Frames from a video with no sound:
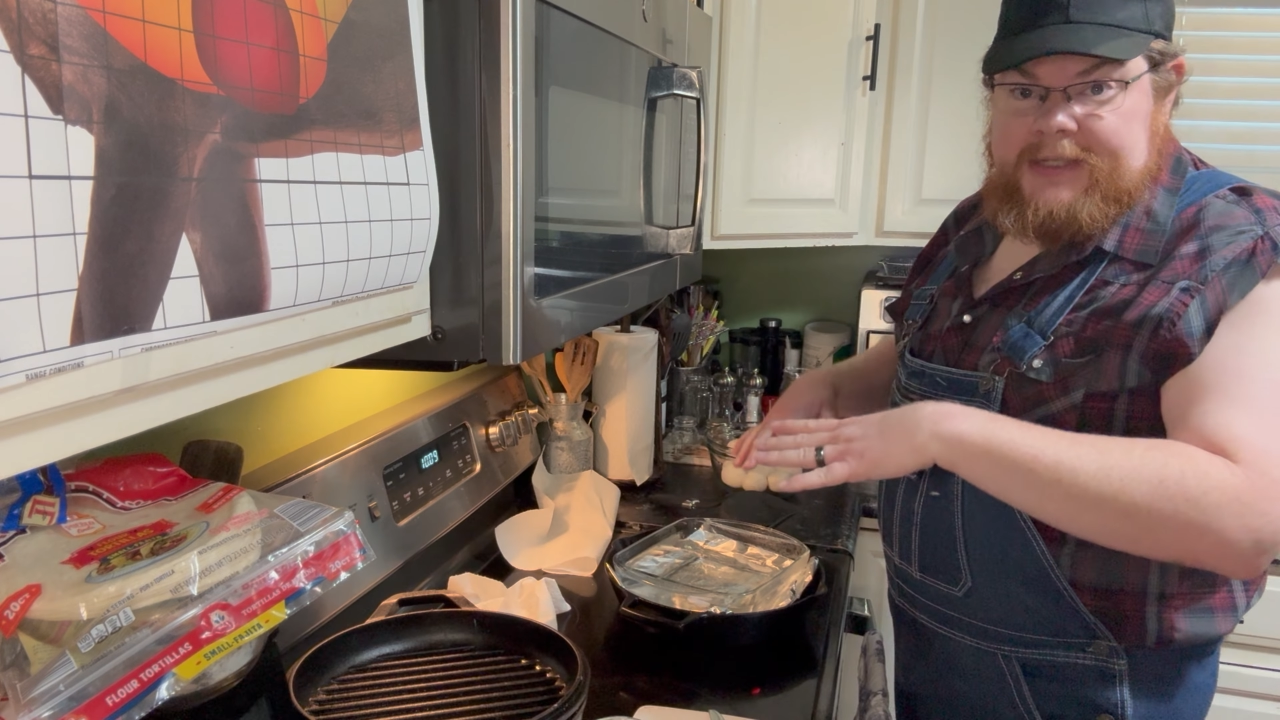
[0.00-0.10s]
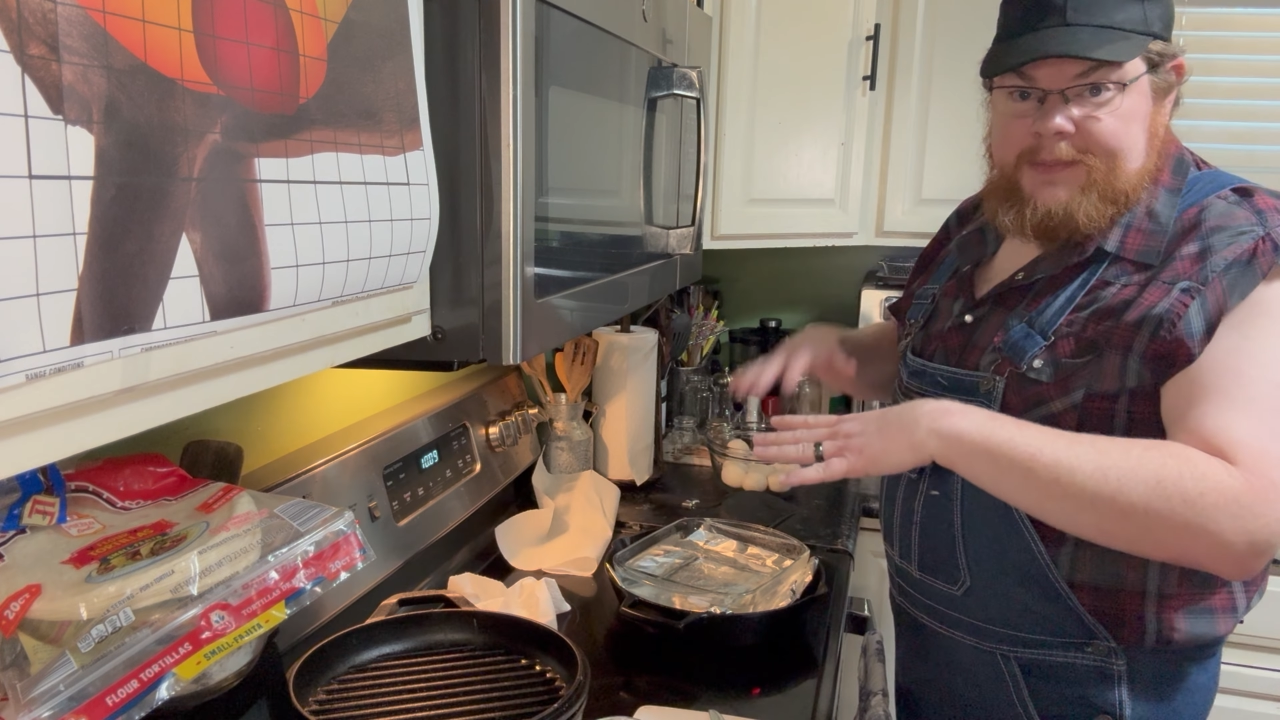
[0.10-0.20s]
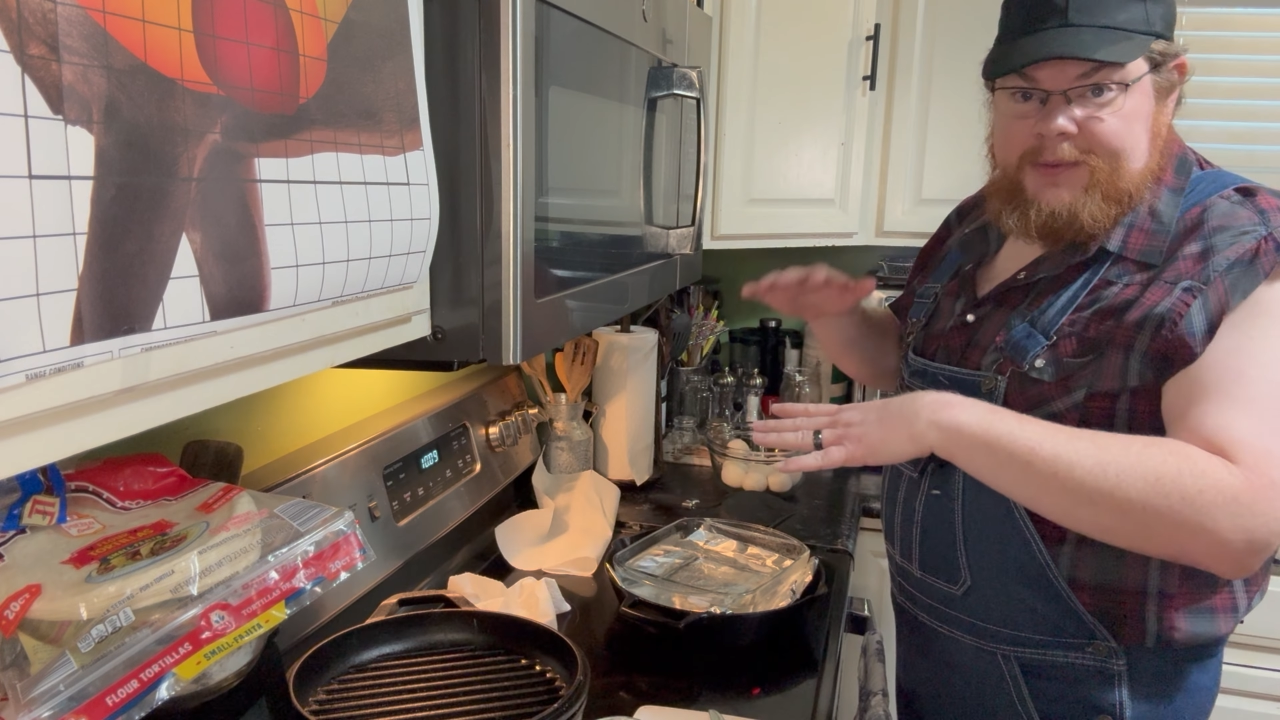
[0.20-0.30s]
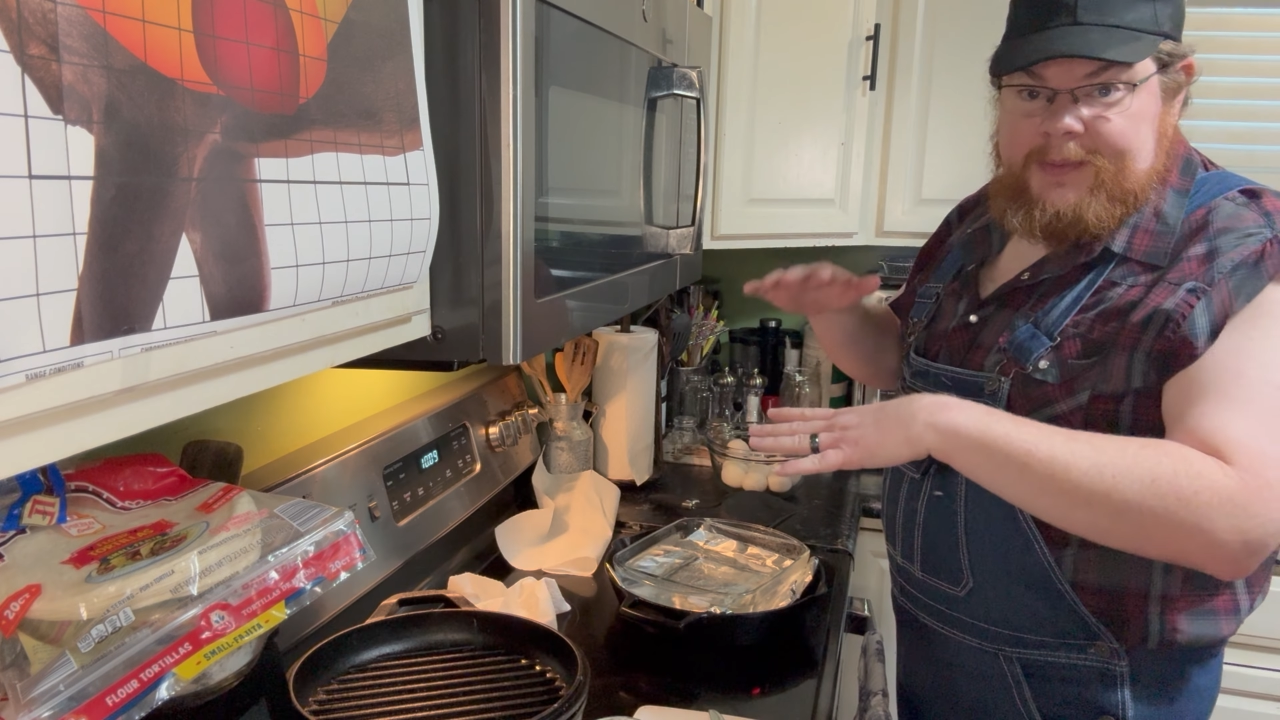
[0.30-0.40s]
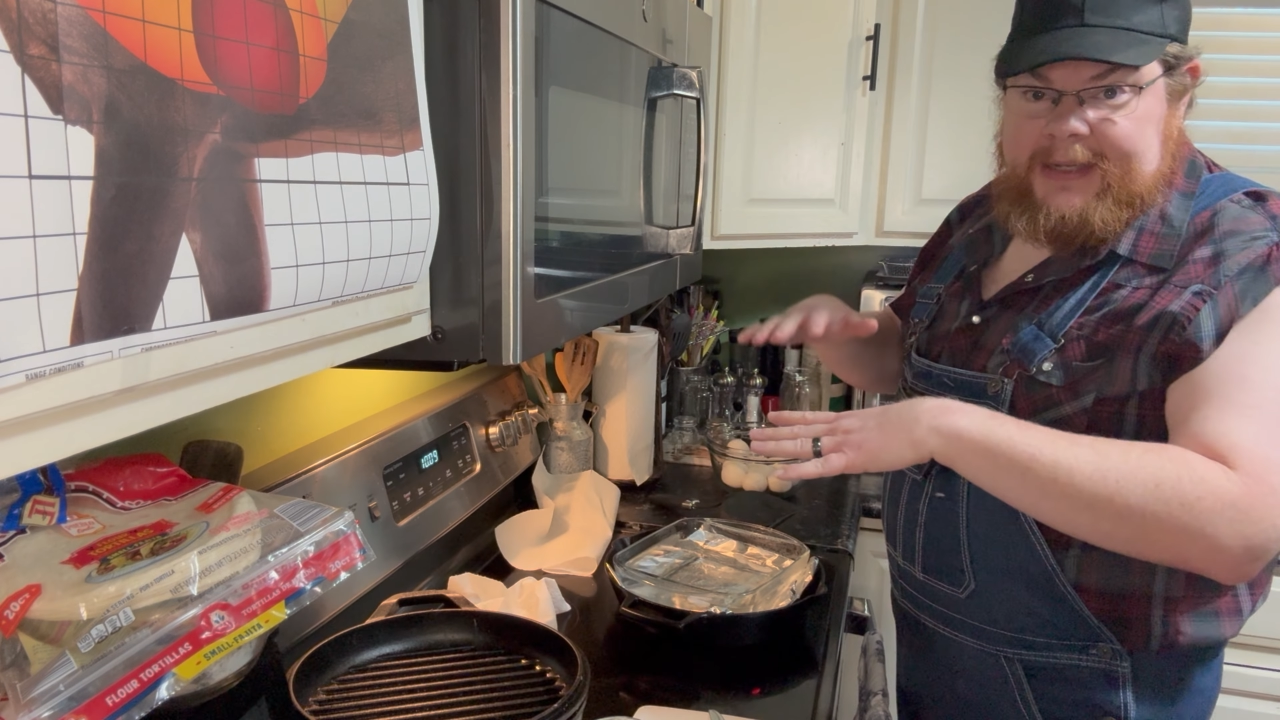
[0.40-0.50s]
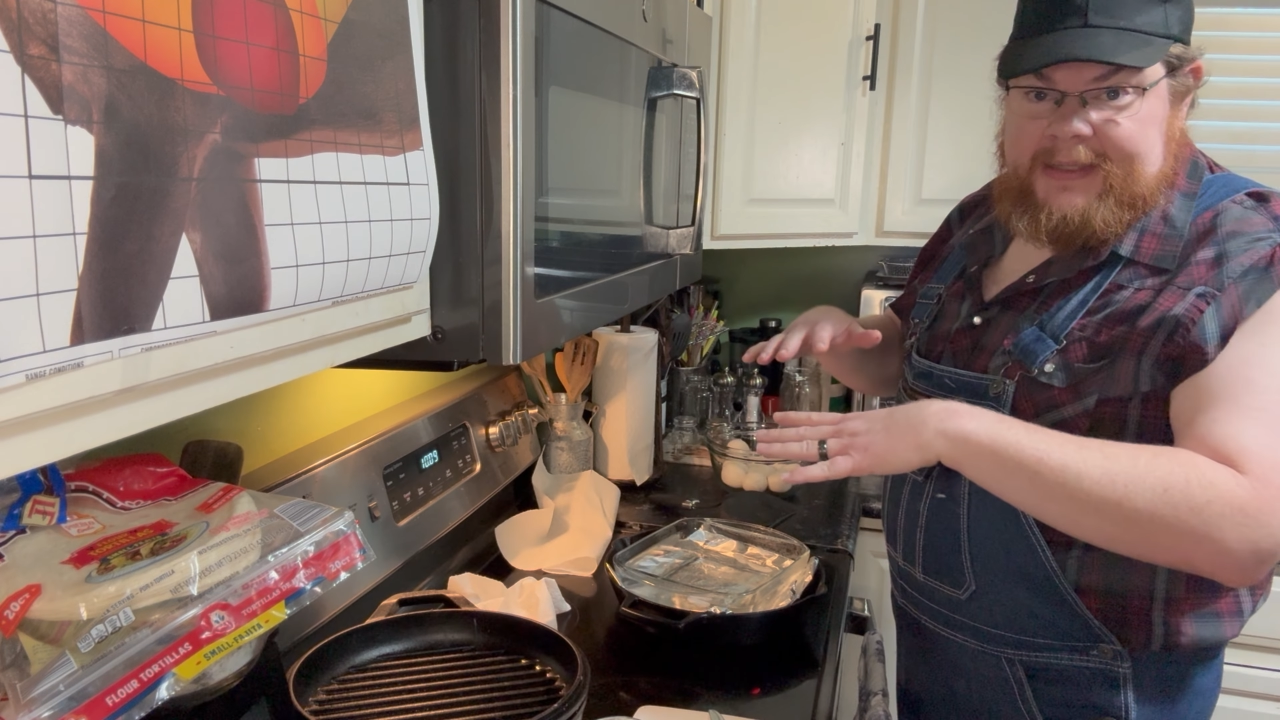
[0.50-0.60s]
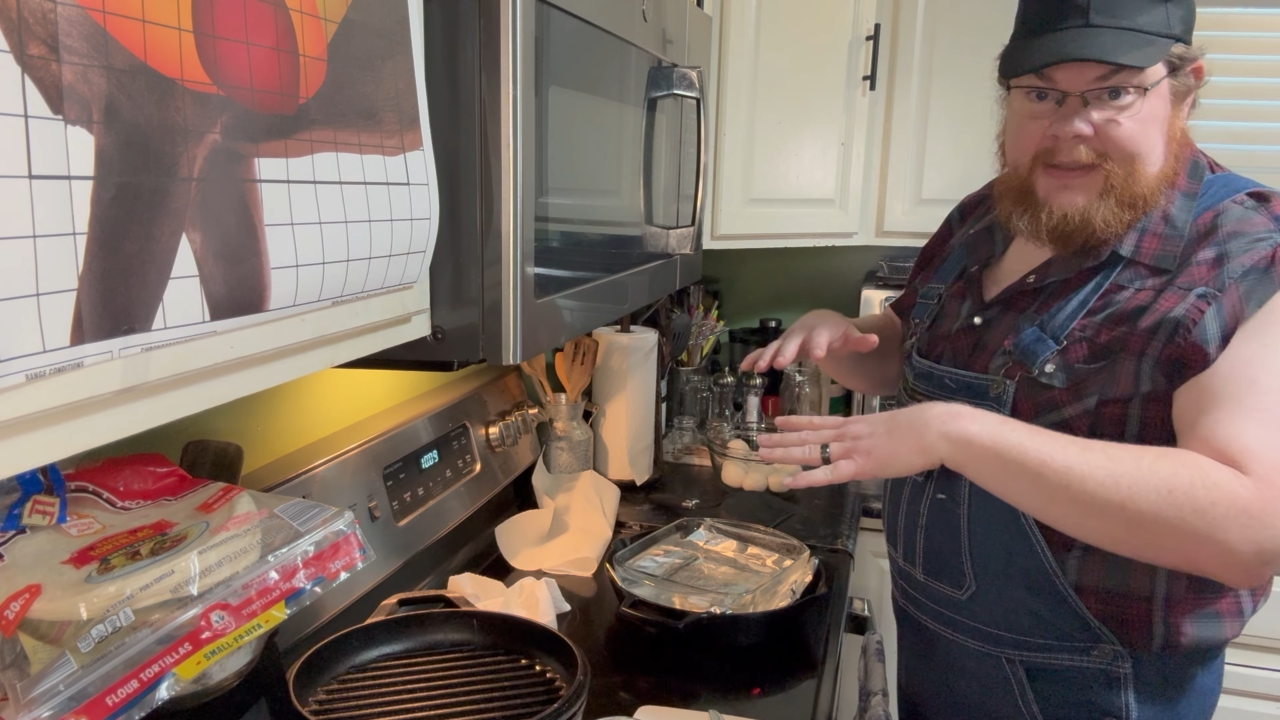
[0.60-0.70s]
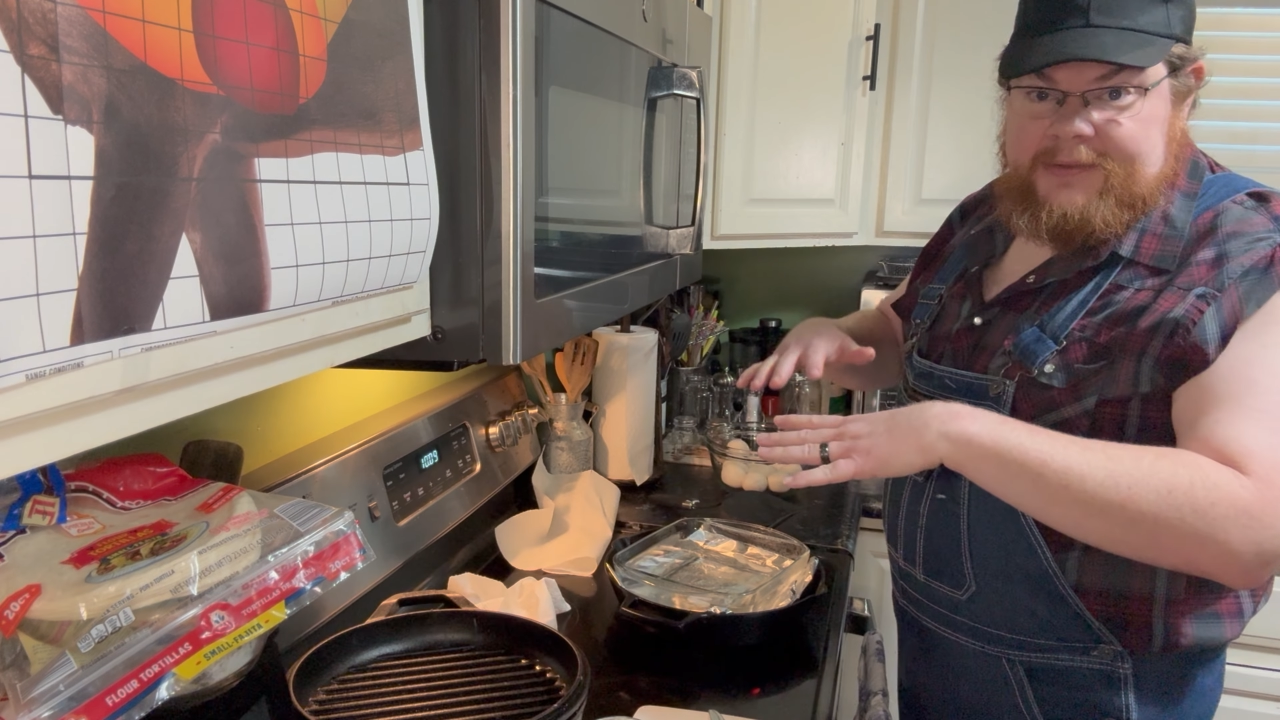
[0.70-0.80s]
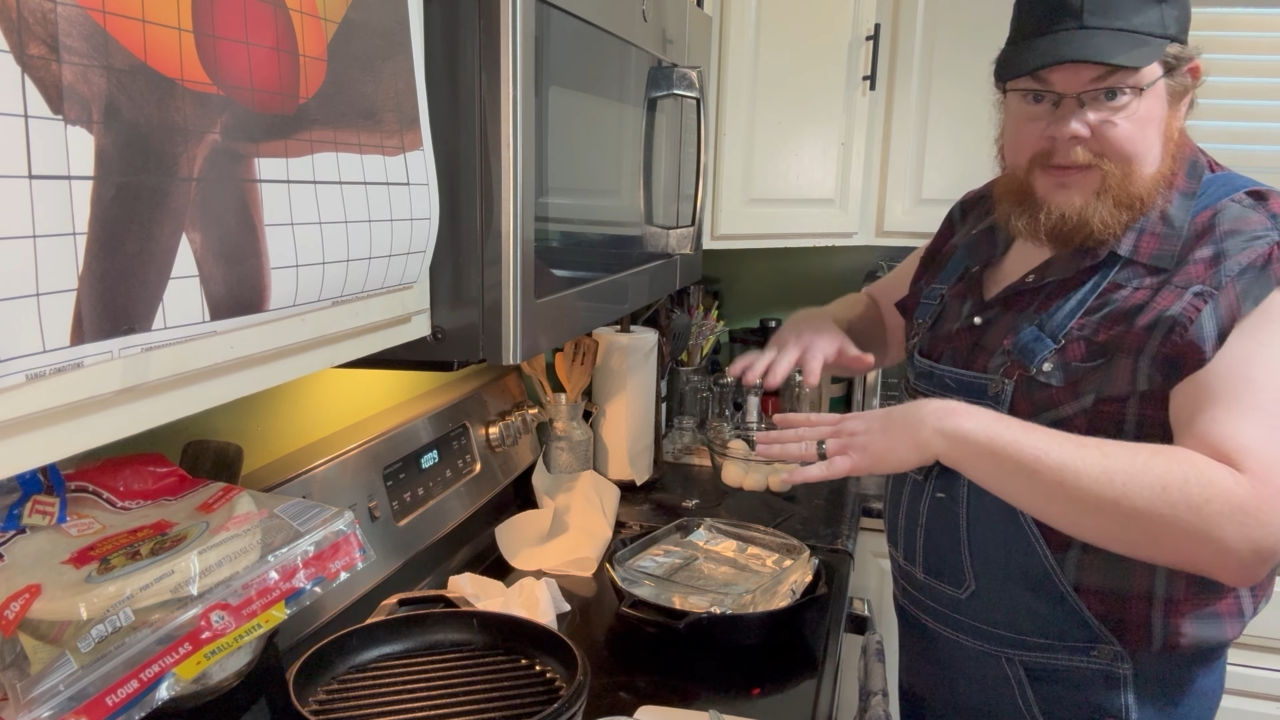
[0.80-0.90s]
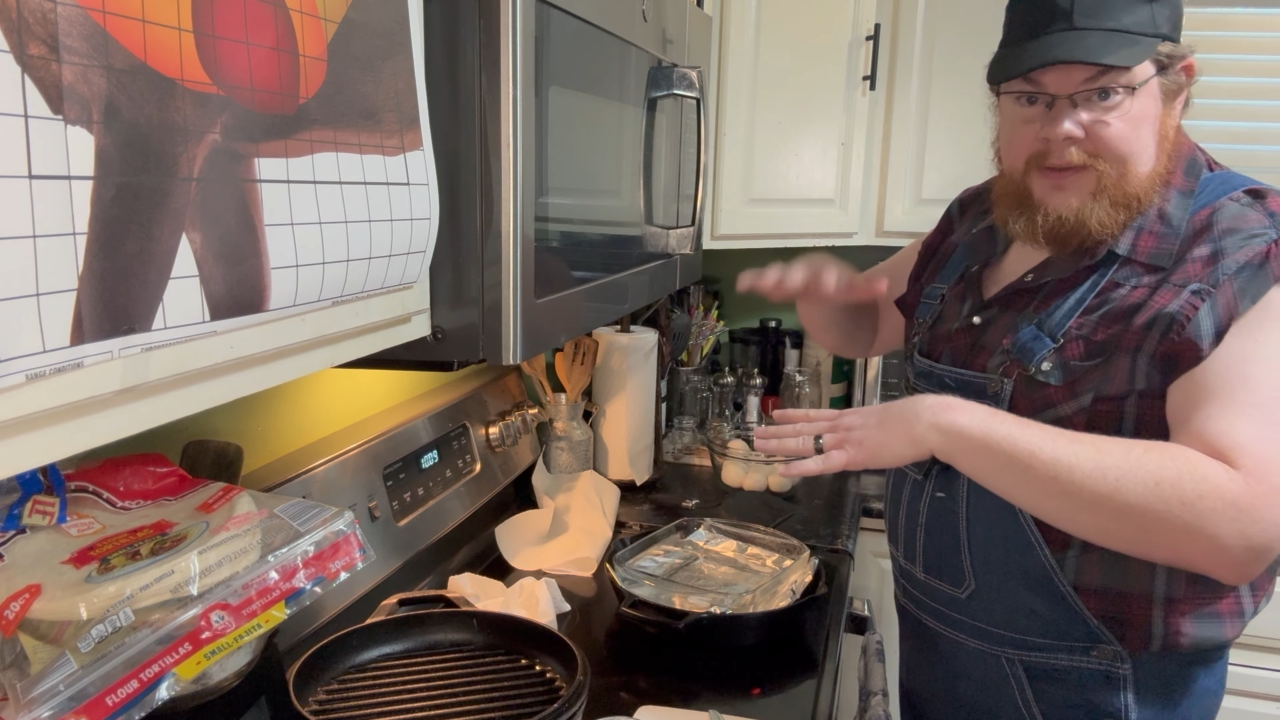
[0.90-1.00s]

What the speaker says: top of the bacon.